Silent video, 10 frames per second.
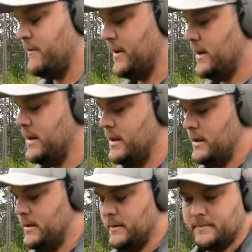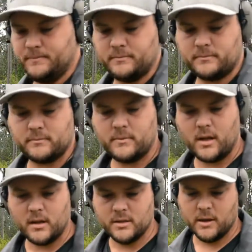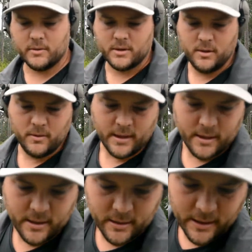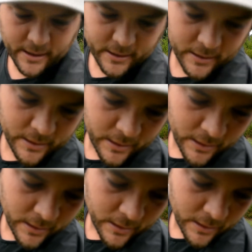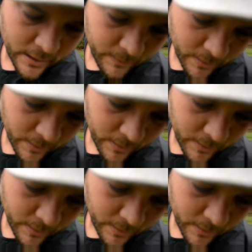fine. That was 2 that I didn't like. Let